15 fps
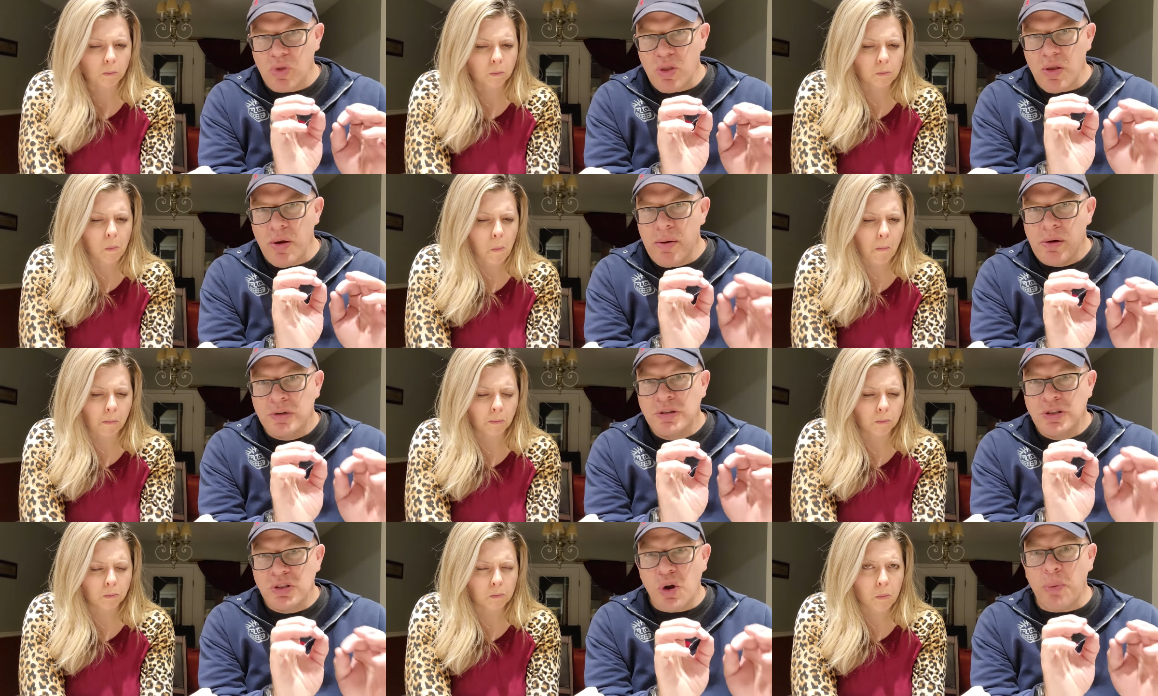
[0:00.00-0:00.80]
Speaker 1: Hmm.
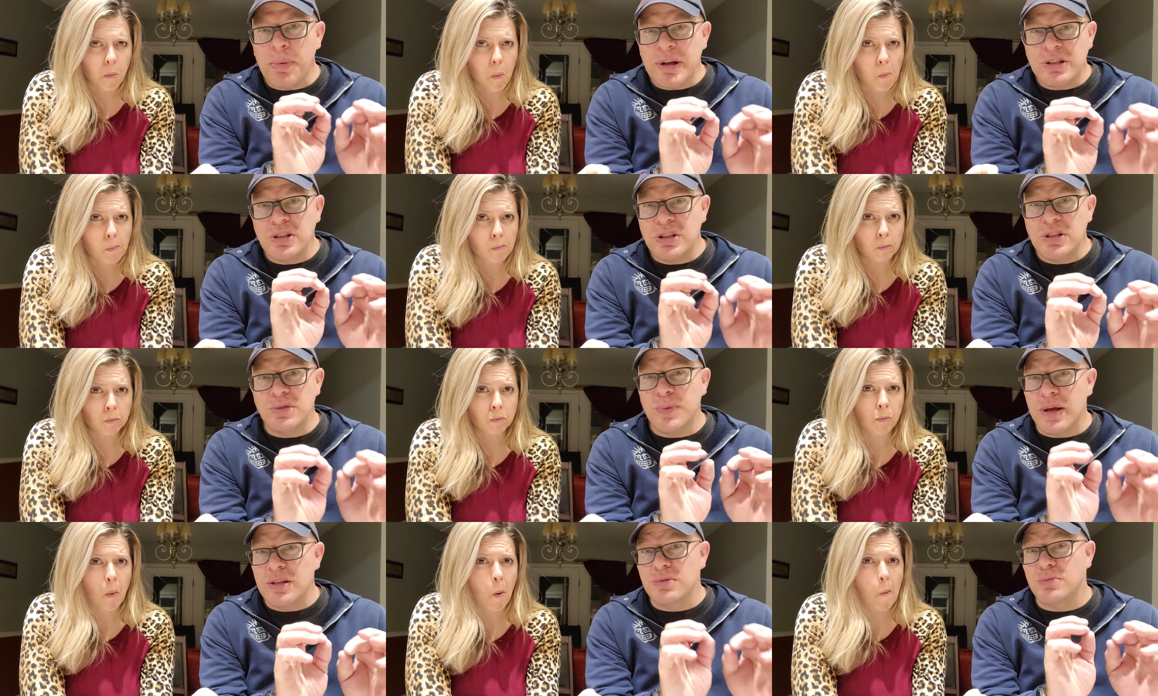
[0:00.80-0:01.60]
Sour Patch Kids
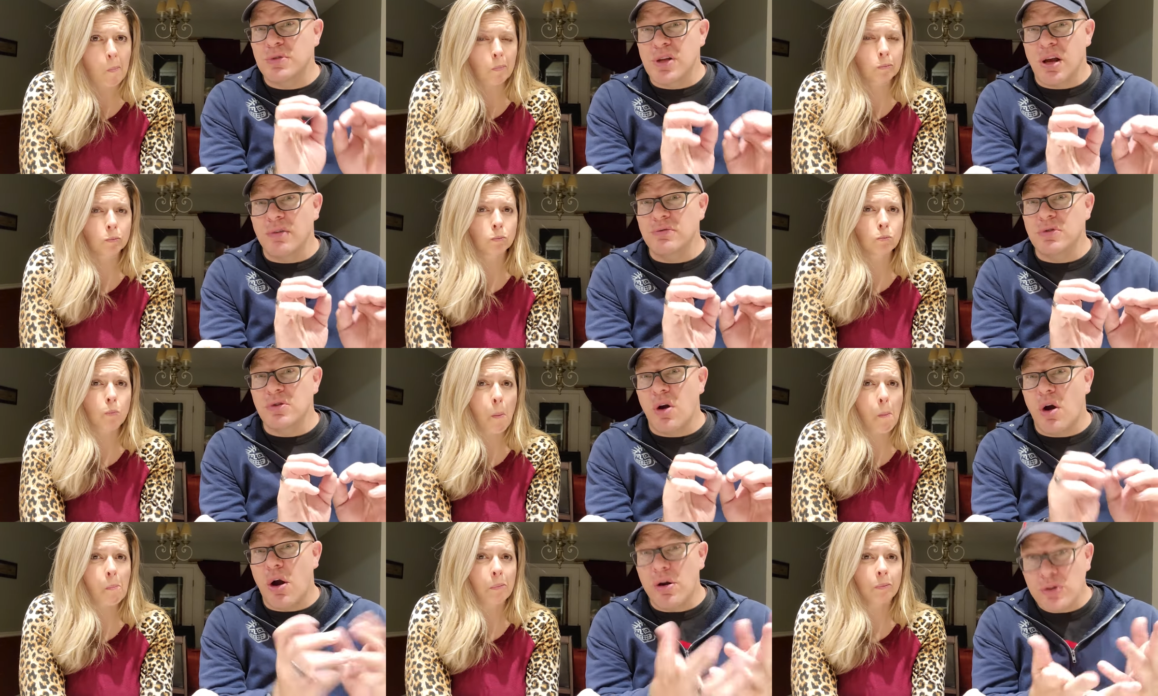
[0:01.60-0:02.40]
by themselves
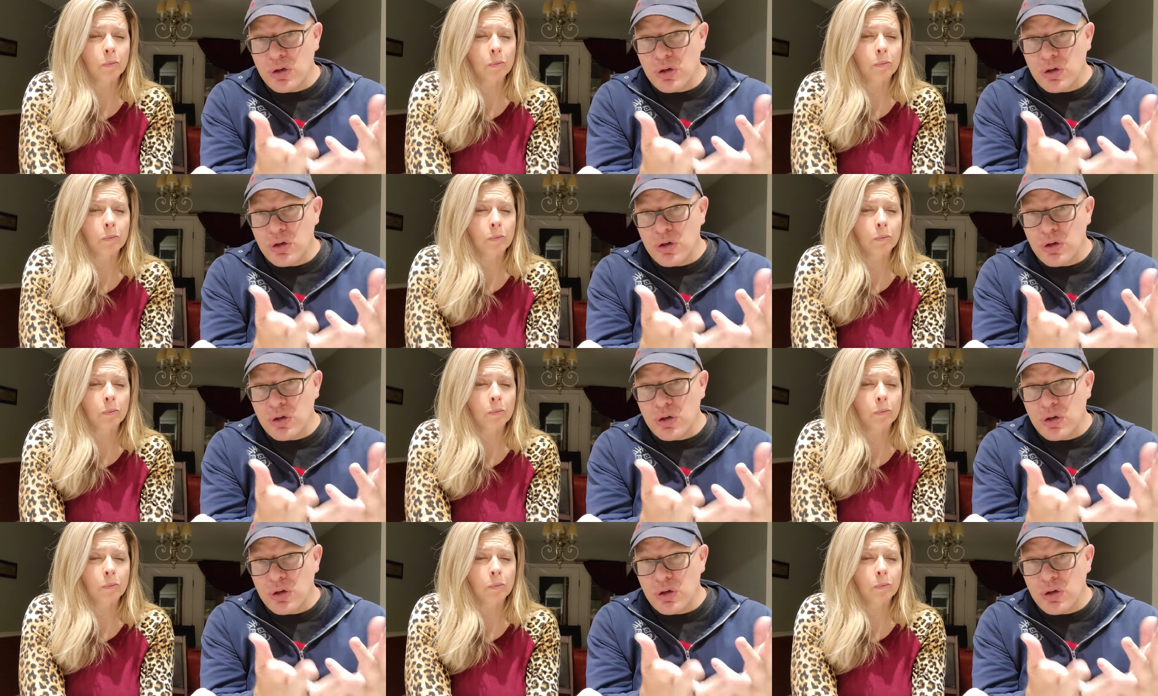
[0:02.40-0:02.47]
are